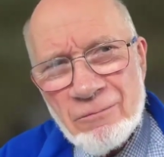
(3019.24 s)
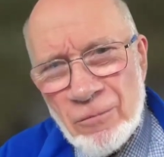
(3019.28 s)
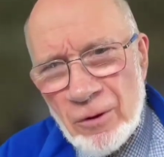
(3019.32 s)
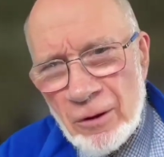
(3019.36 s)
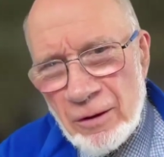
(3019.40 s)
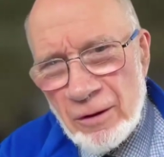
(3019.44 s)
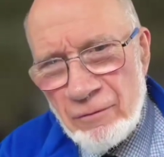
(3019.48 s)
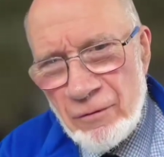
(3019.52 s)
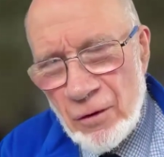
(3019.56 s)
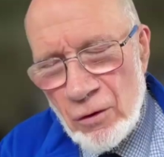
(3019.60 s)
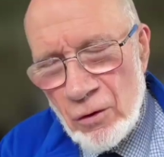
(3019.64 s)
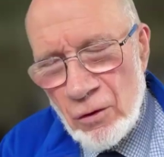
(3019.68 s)

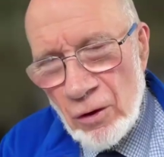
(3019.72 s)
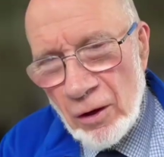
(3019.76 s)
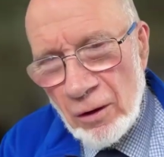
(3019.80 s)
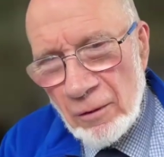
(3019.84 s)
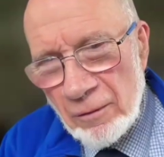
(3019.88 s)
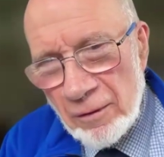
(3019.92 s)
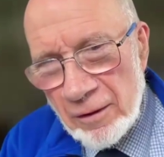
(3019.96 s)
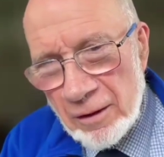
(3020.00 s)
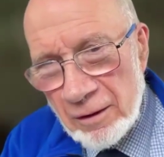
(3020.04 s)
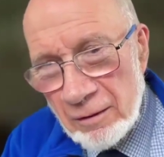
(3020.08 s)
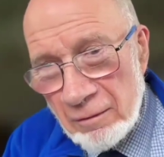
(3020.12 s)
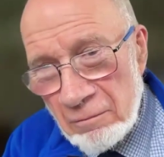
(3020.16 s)
What have you
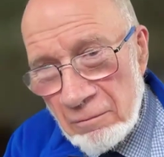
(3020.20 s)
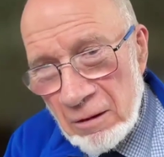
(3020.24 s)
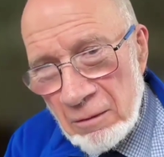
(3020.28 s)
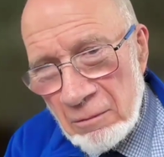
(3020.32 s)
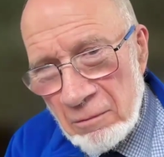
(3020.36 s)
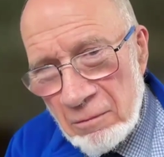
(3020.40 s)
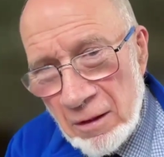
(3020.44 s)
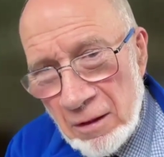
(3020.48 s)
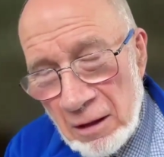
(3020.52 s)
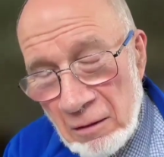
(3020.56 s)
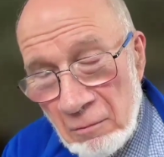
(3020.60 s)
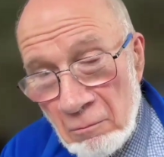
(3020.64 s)
got that
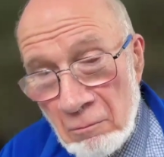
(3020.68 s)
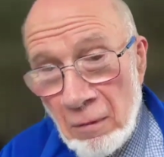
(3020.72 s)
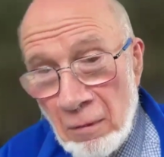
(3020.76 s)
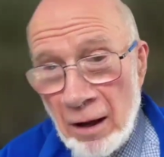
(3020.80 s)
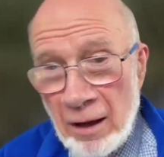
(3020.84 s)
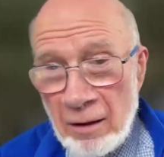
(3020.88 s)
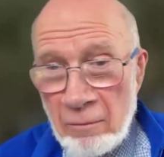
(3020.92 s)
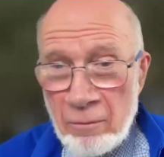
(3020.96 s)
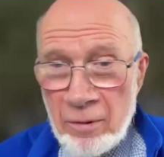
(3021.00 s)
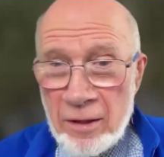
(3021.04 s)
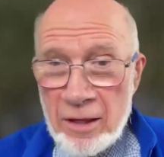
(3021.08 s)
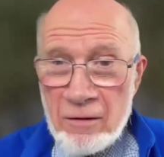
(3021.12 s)
you think
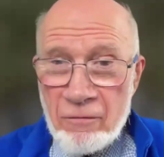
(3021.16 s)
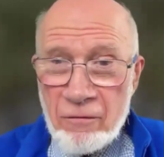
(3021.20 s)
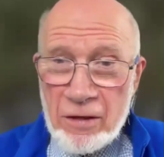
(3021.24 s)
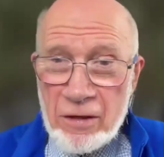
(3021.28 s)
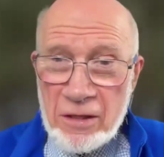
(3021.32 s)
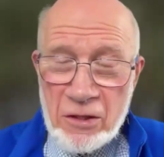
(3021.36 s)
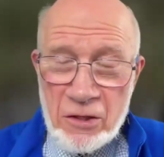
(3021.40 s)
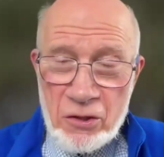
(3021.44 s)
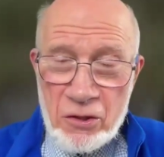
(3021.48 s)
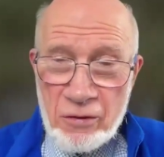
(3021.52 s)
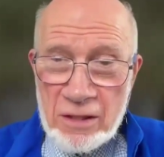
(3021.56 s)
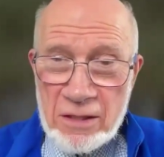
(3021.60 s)
might be of
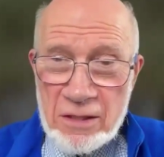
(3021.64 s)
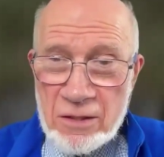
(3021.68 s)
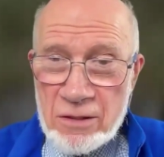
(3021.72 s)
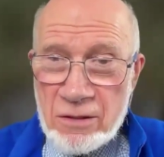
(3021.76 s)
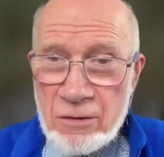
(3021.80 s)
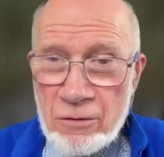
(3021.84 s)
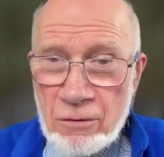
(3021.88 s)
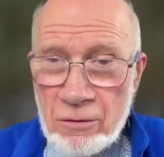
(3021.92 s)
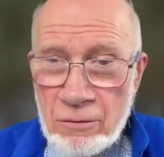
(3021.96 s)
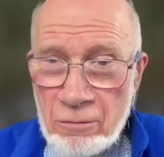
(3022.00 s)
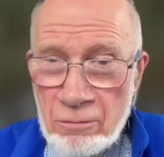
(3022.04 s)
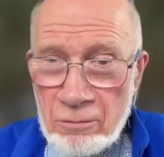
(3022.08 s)

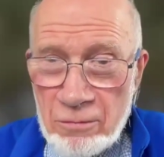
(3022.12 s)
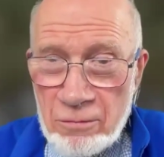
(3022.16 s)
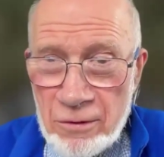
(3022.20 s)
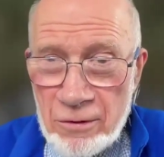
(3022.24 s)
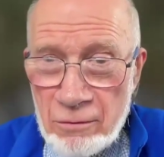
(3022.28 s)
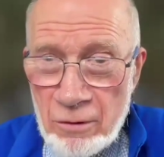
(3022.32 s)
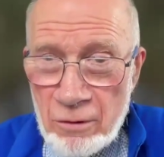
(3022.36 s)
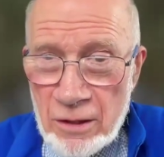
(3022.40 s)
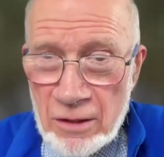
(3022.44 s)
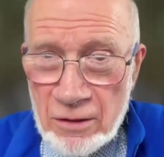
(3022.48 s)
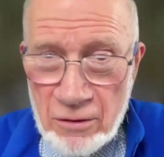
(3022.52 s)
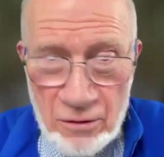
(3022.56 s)
interest to
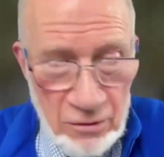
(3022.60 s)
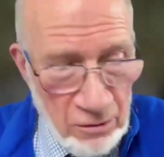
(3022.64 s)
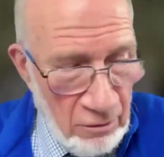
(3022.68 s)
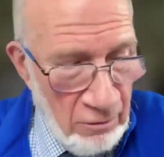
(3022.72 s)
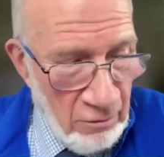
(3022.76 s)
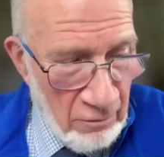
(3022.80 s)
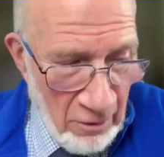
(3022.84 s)
us?"